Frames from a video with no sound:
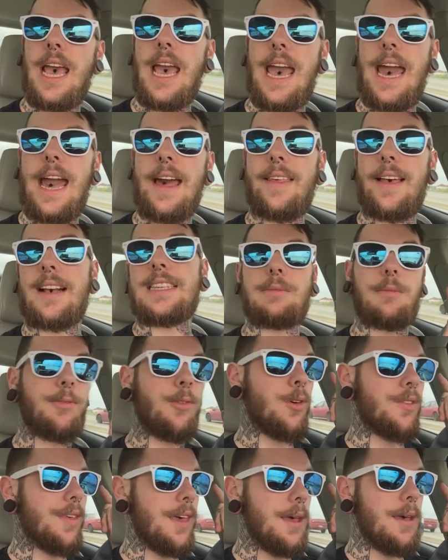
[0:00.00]
And like I said
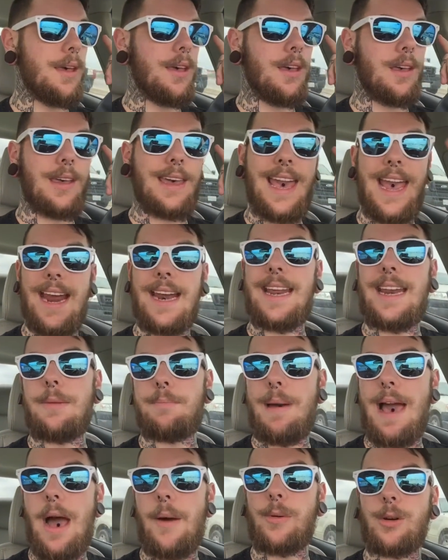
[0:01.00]
before, the Canon
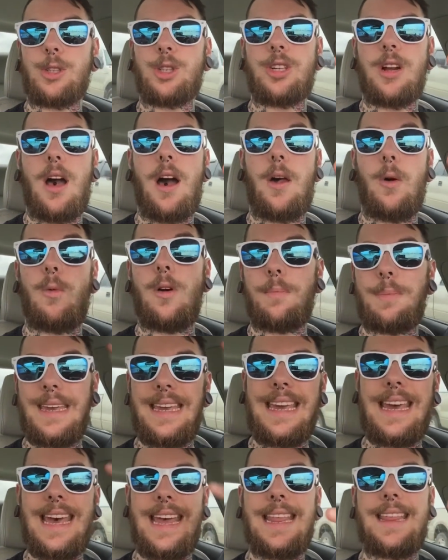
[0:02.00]
Power Shot will
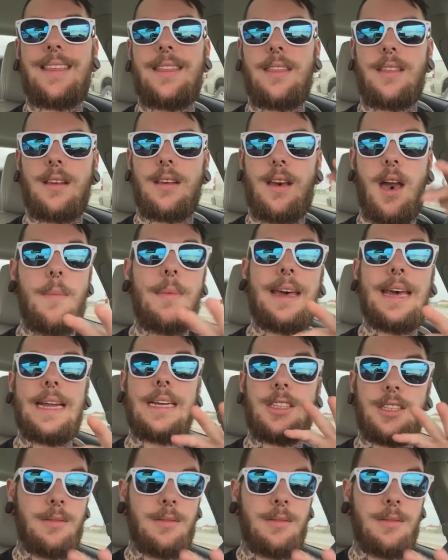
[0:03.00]
be coming in